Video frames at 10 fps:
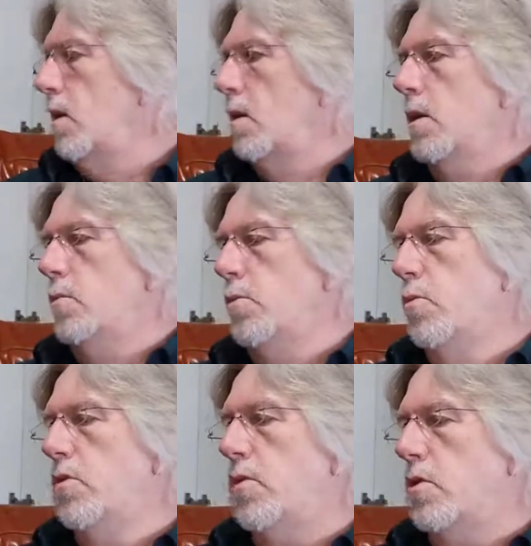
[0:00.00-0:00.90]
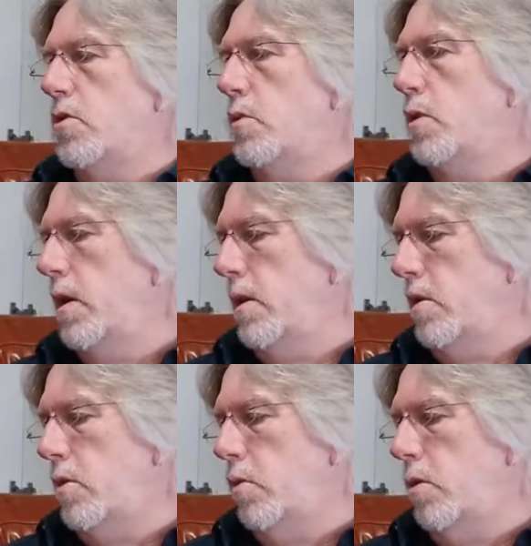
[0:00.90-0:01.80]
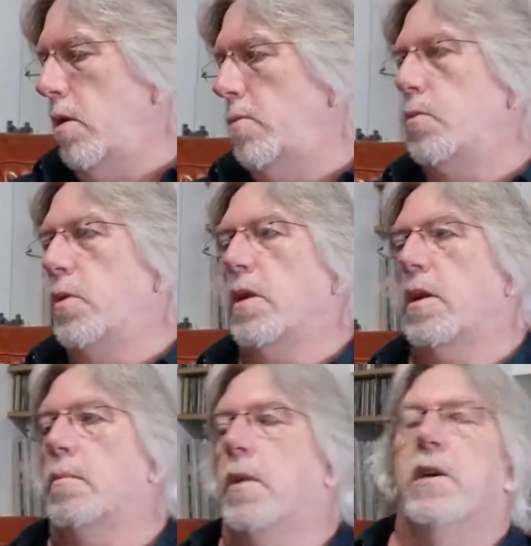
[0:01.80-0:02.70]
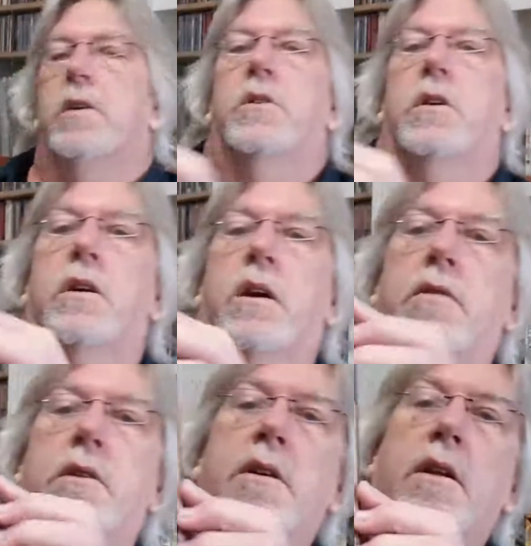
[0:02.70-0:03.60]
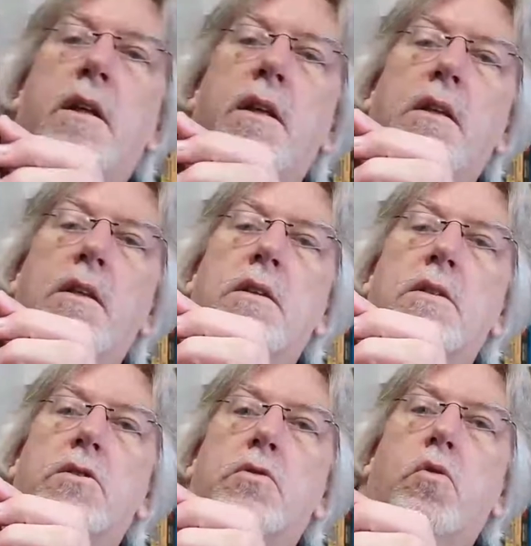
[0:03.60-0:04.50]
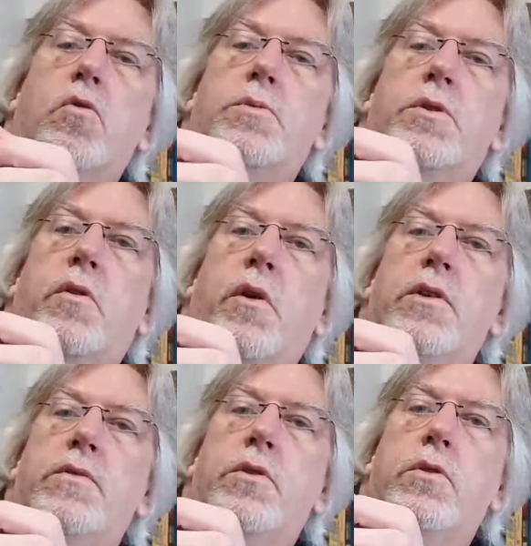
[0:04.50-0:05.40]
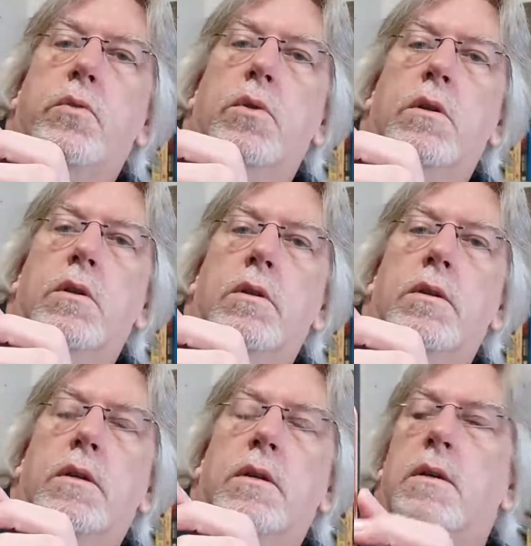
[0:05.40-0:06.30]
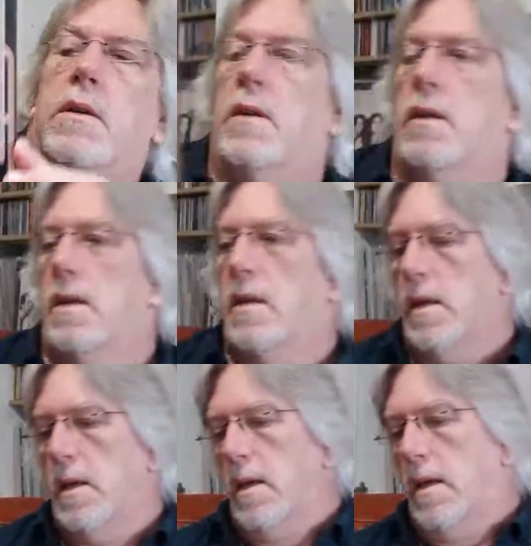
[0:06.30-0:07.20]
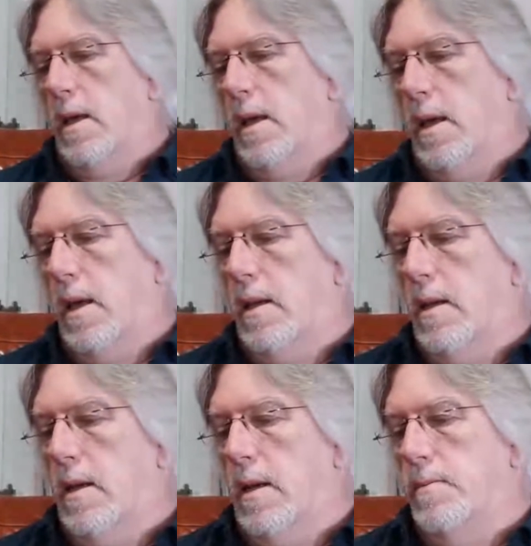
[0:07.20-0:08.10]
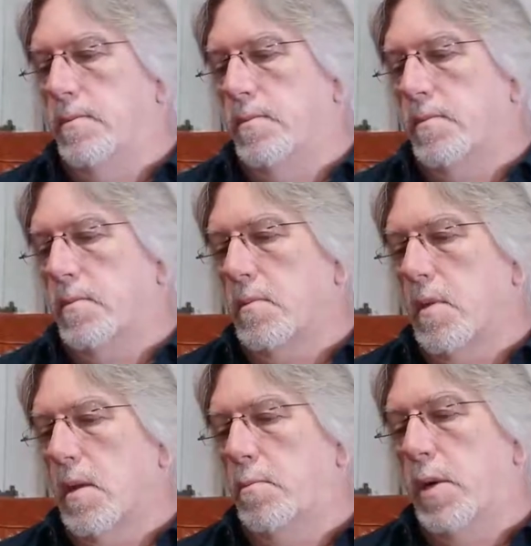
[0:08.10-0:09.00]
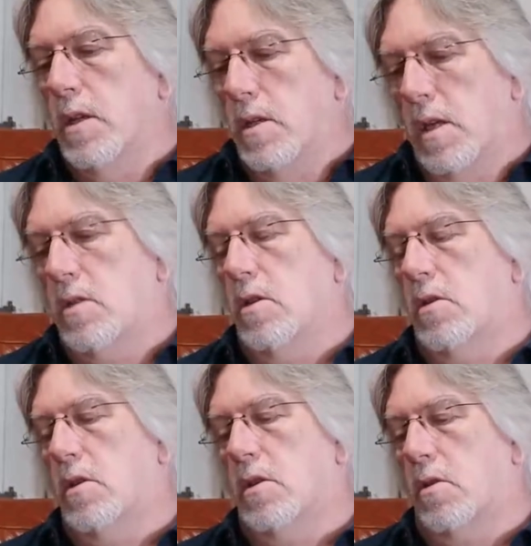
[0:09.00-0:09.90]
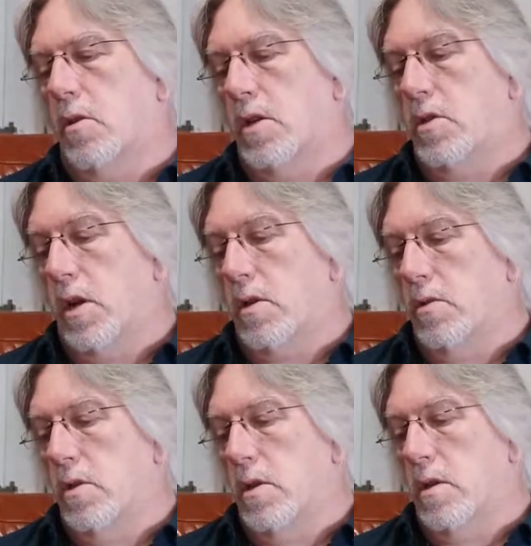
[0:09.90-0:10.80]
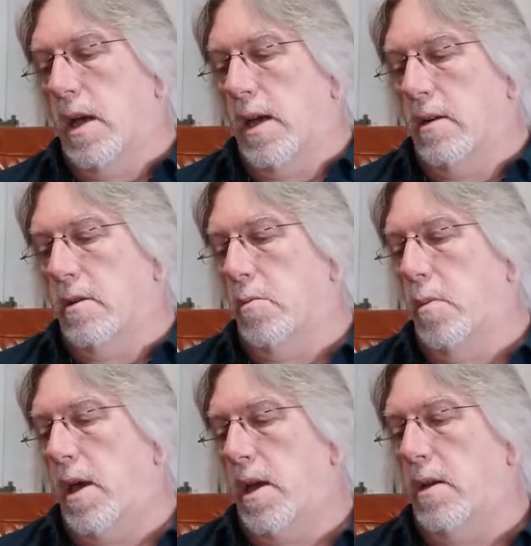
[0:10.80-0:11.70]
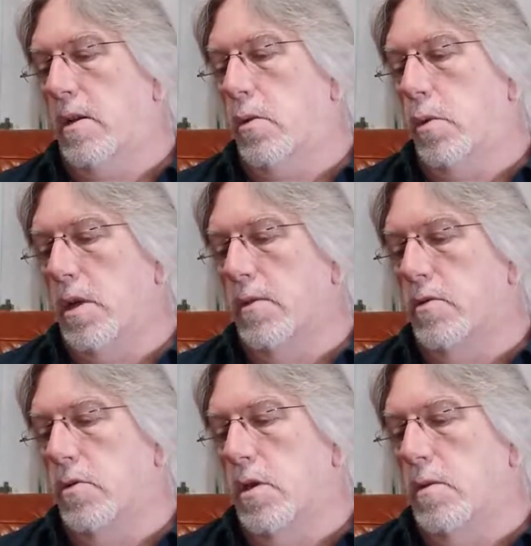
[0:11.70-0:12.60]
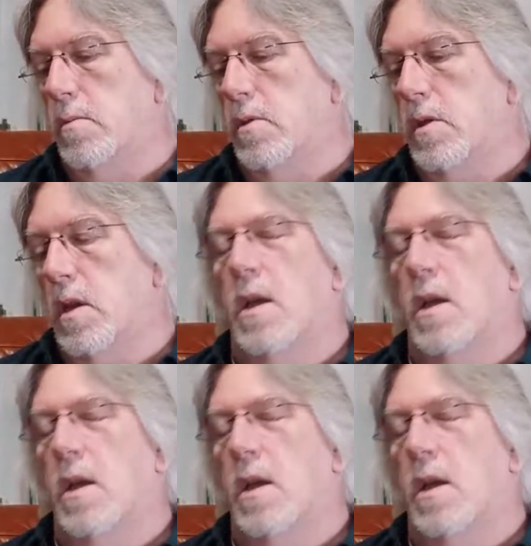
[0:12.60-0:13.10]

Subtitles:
Then we move on to another cool album with an amazing cover. Strawbs' Crave New World. And Benedictus is a great track on here. Hey Little Man, Queen of Dreams.